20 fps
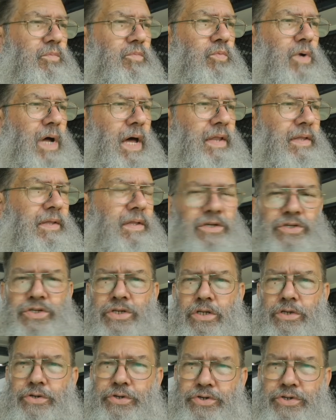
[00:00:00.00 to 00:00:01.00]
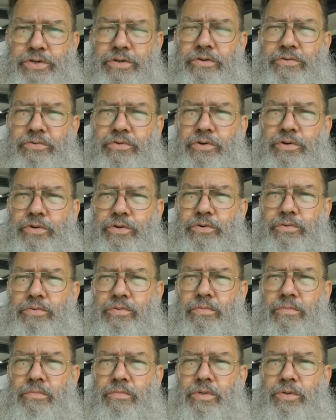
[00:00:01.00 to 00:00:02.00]
run the solution through
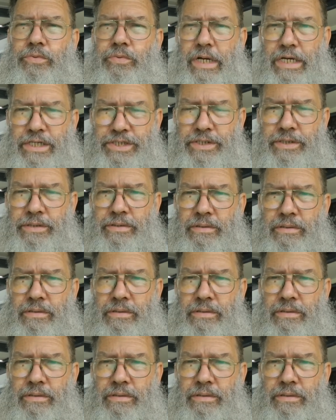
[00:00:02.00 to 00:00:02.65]
the resin